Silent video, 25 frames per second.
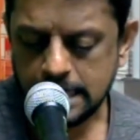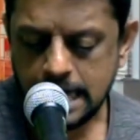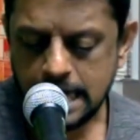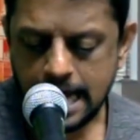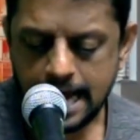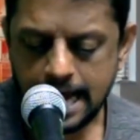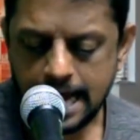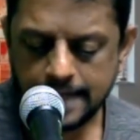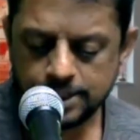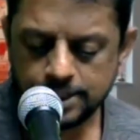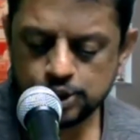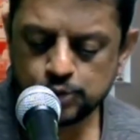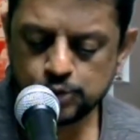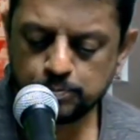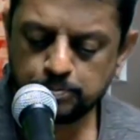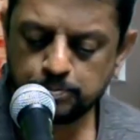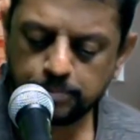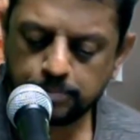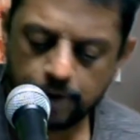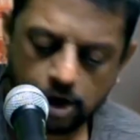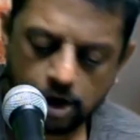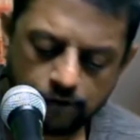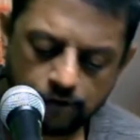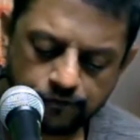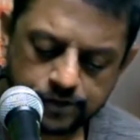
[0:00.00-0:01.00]
and is
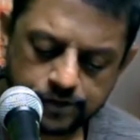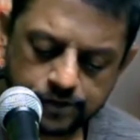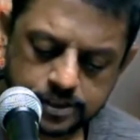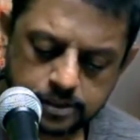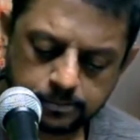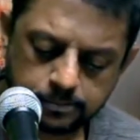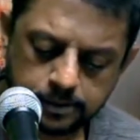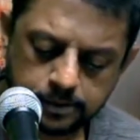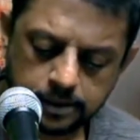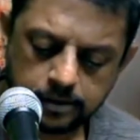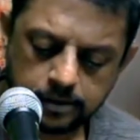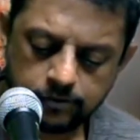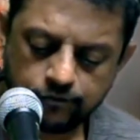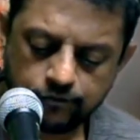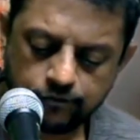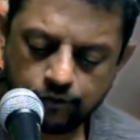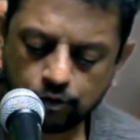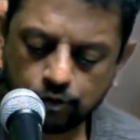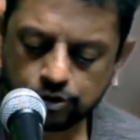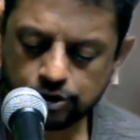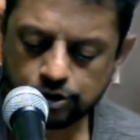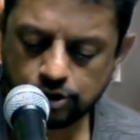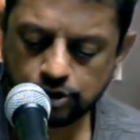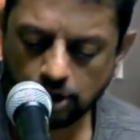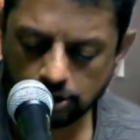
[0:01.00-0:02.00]
profitable for
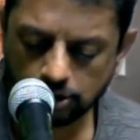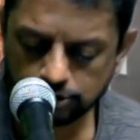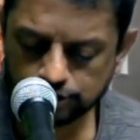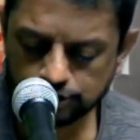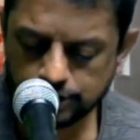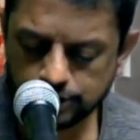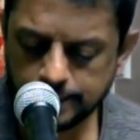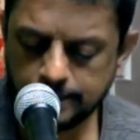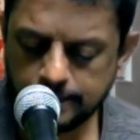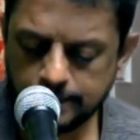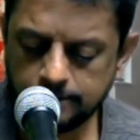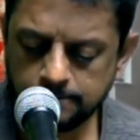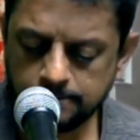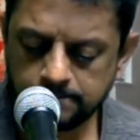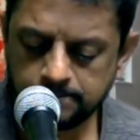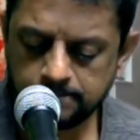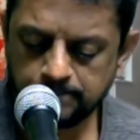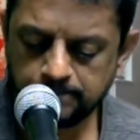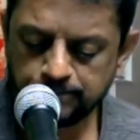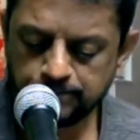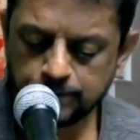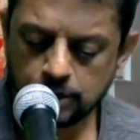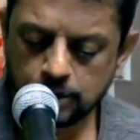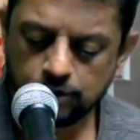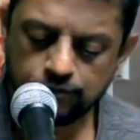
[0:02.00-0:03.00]
doctrine,
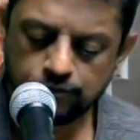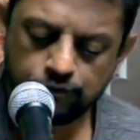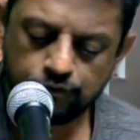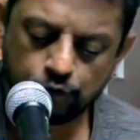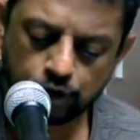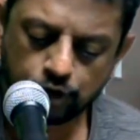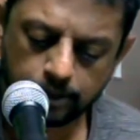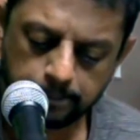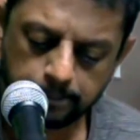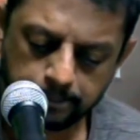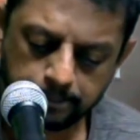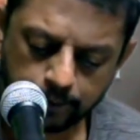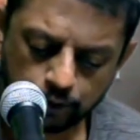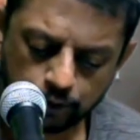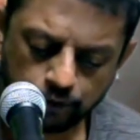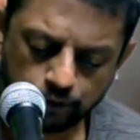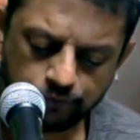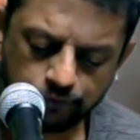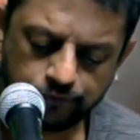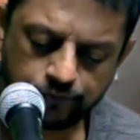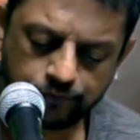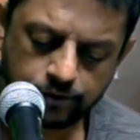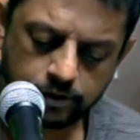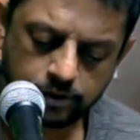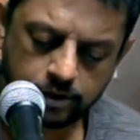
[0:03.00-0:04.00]
for
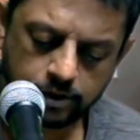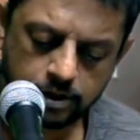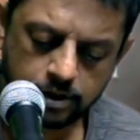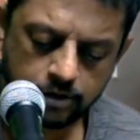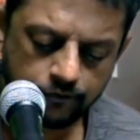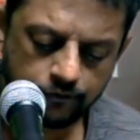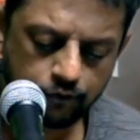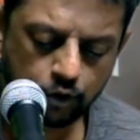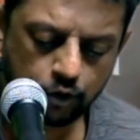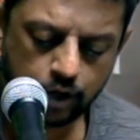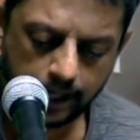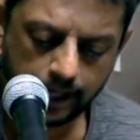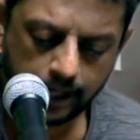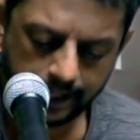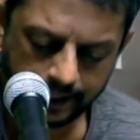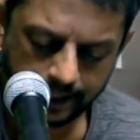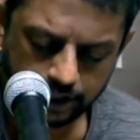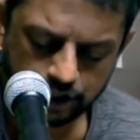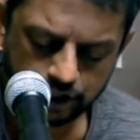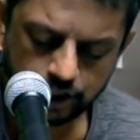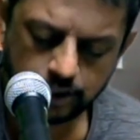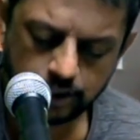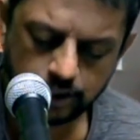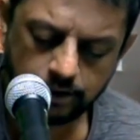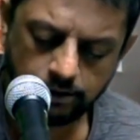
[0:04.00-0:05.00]
reproof, for
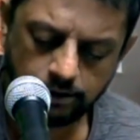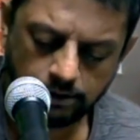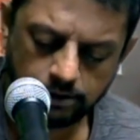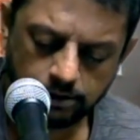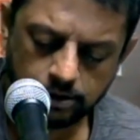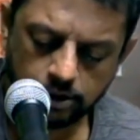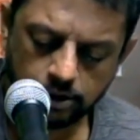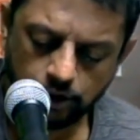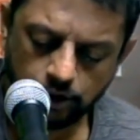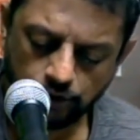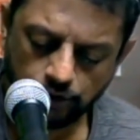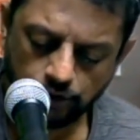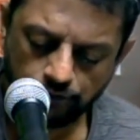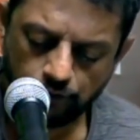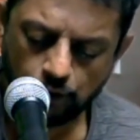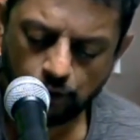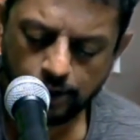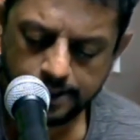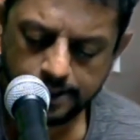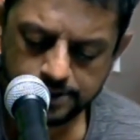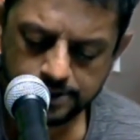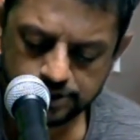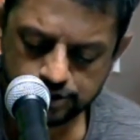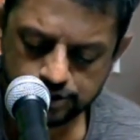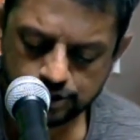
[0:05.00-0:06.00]
correction, for
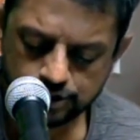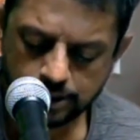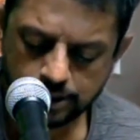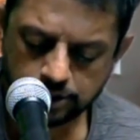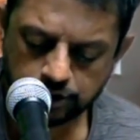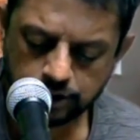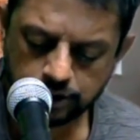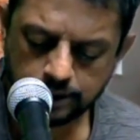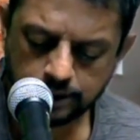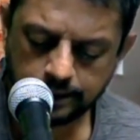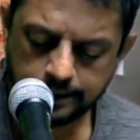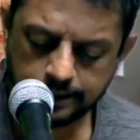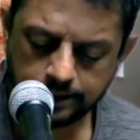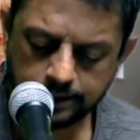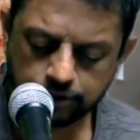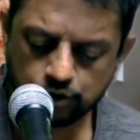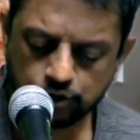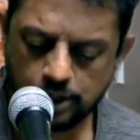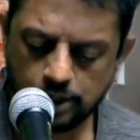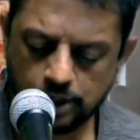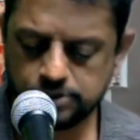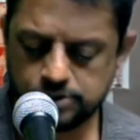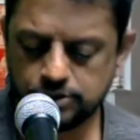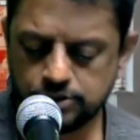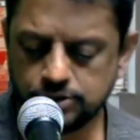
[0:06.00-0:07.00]
instruction in
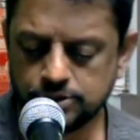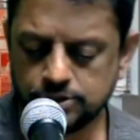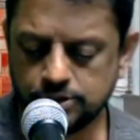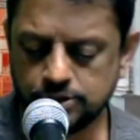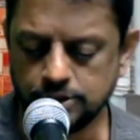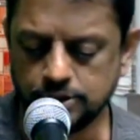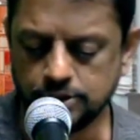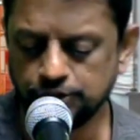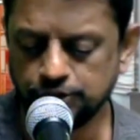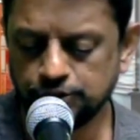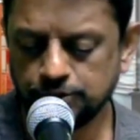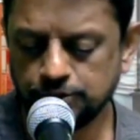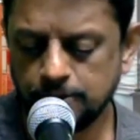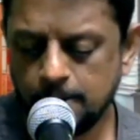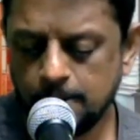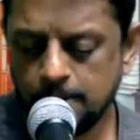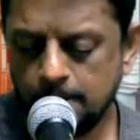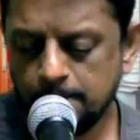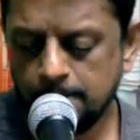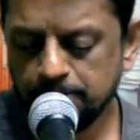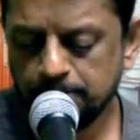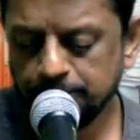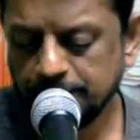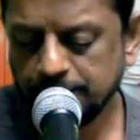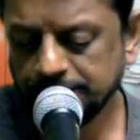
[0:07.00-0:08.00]
righteousness,
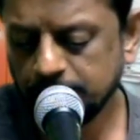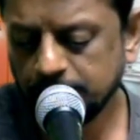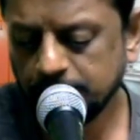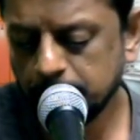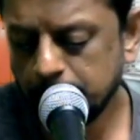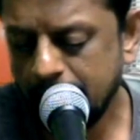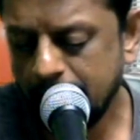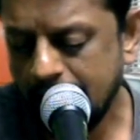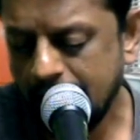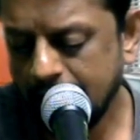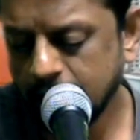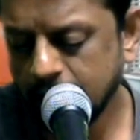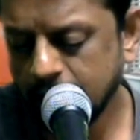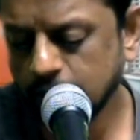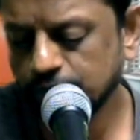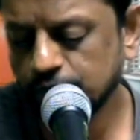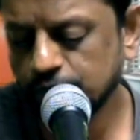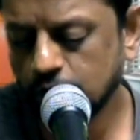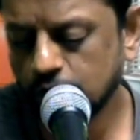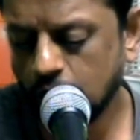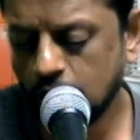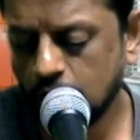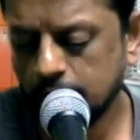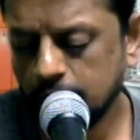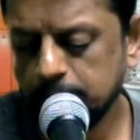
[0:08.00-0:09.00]
that the man of
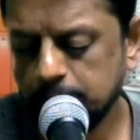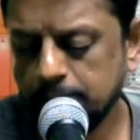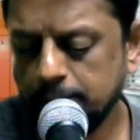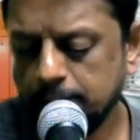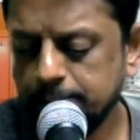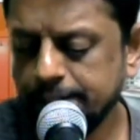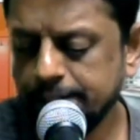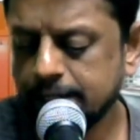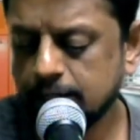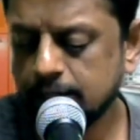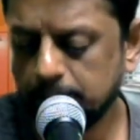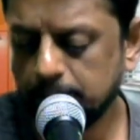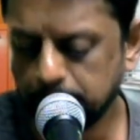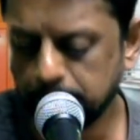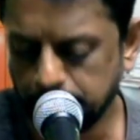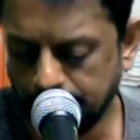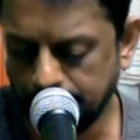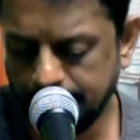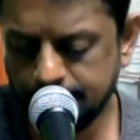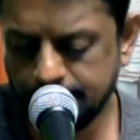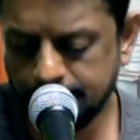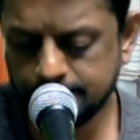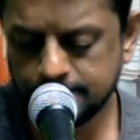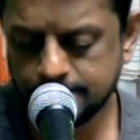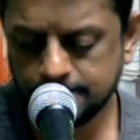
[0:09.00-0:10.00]
God may be
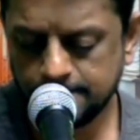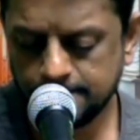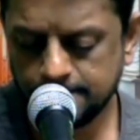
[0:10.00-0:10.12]
complete,